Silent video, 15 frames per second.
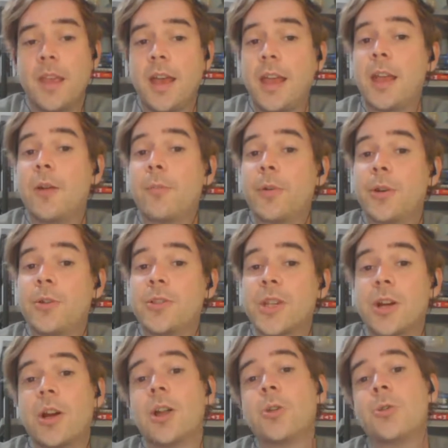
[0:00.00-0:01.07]
I help produce
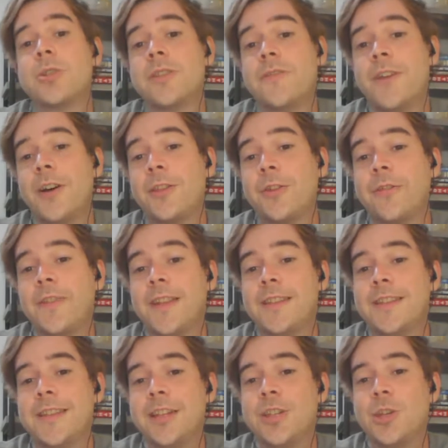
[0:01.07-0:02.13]
our hundreds of author
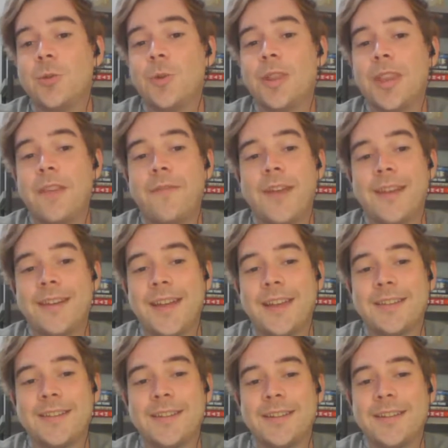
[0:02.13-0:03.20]
events each year with a
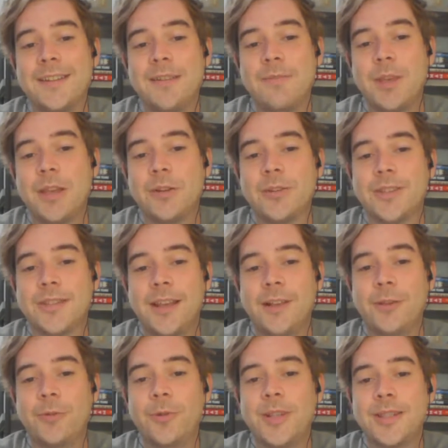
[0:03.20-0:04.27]
fantastic team here in St.
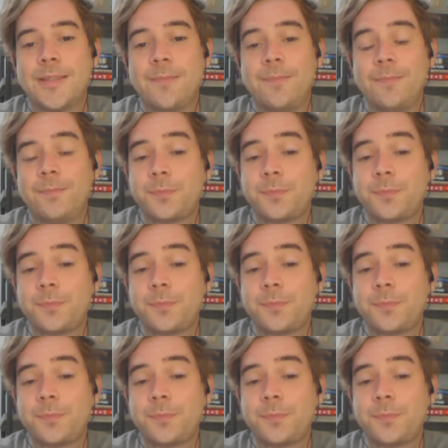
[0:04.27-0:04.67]
Louis.